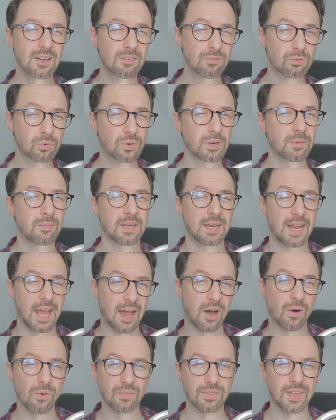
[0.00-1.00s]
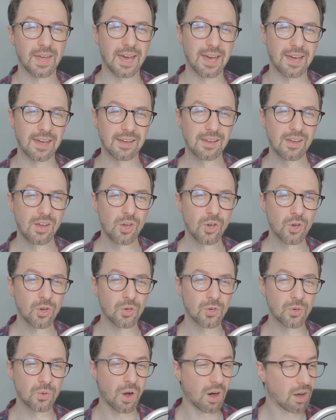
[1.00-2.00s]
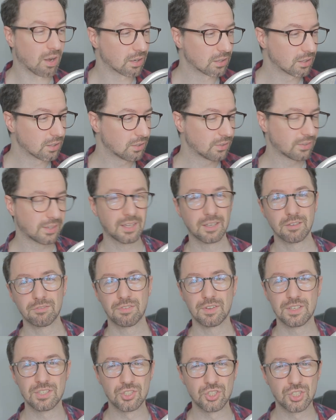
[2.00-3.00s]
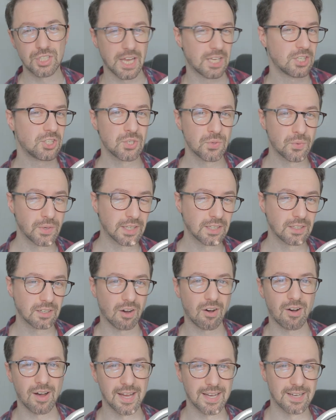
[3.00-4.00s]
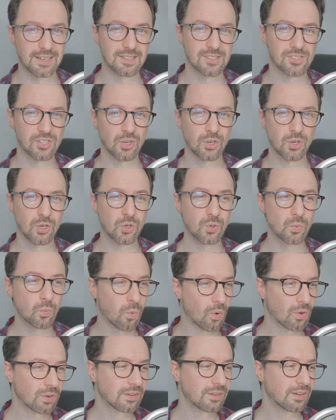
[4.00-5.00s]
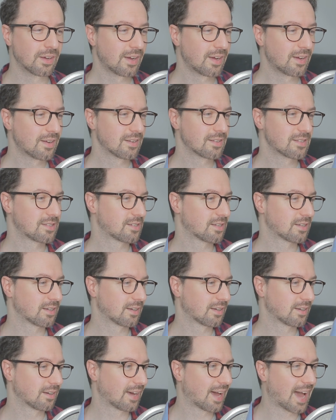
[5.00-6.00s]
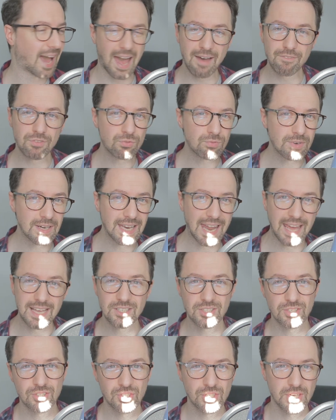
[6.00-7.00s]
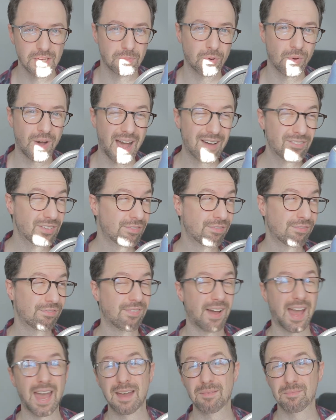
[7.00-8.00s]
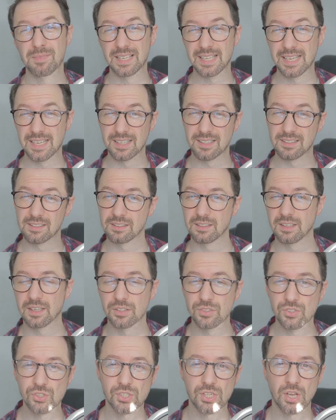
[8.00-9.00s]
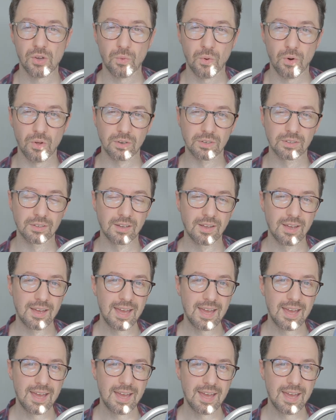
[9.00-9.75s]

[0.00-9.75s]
of women out there who are looking for genuine guys who want to have a relationship or have a family and so on.